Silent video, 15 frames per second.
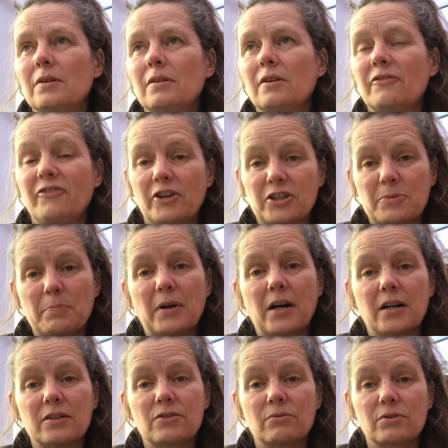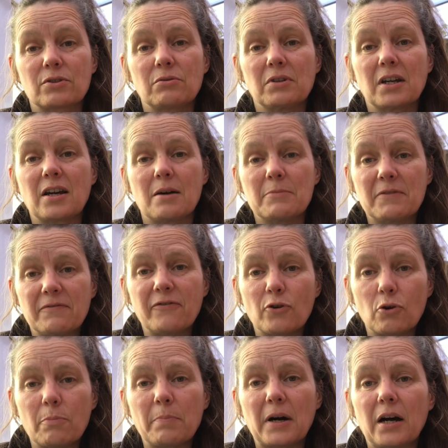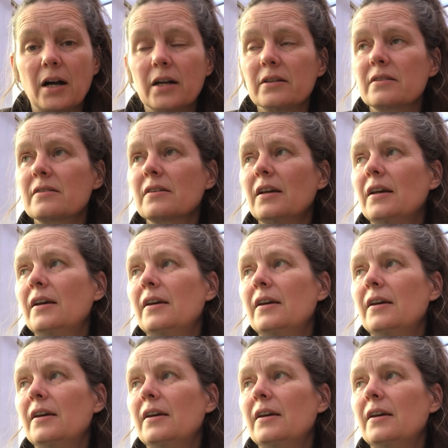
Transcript: The first part, so it's going to come in 4 parts.